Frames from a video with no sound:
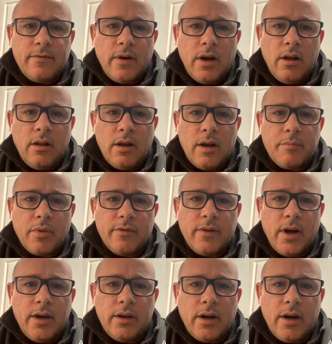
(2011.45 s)
file and
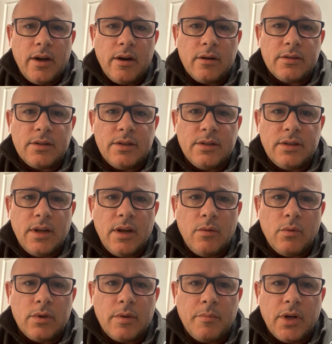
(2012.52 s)
provide IRCC
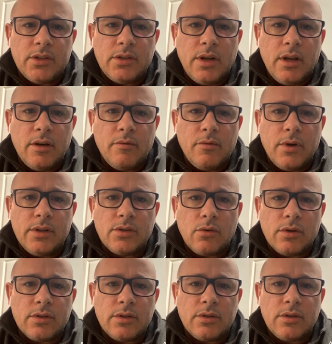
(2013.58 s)
with the much-needed
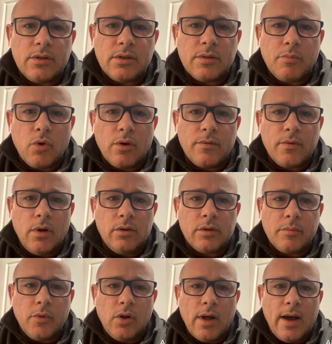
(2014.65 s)
resources to support
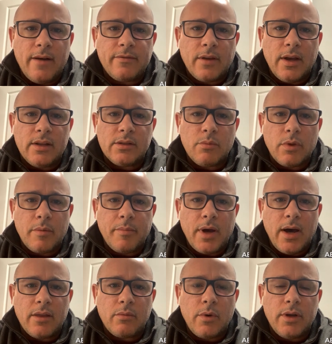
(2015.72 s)
vulnerable Afghans with a
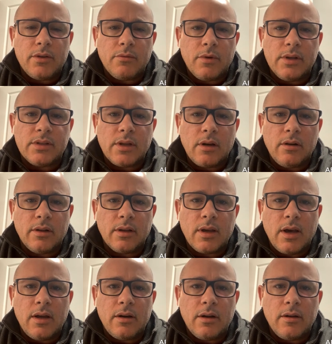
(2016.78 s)
pathway to resettling
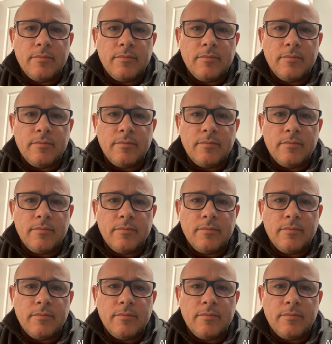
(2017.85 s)
Canada.